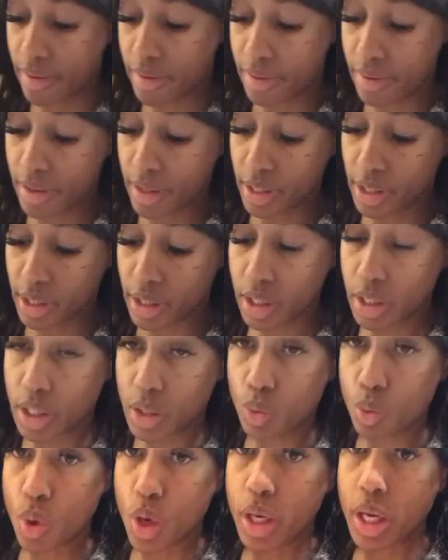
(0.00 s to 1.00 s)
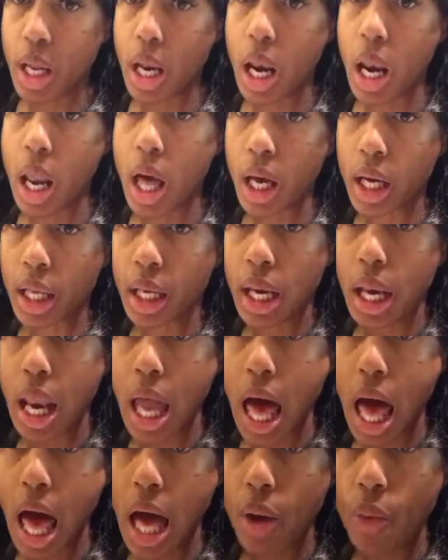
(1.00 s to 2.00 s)
This is what it's looking
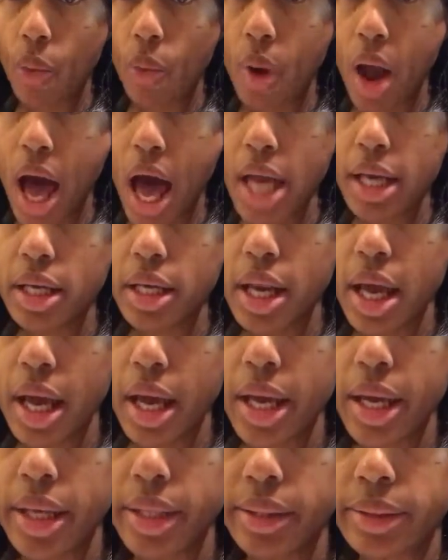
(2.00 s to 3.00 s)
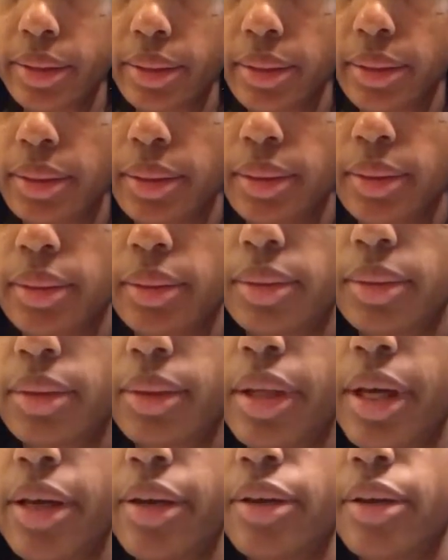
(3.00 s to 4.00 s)
like right now.
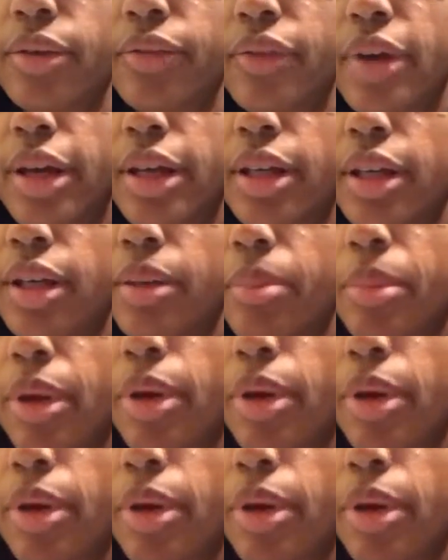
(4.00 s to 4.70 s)
I don't know if I can get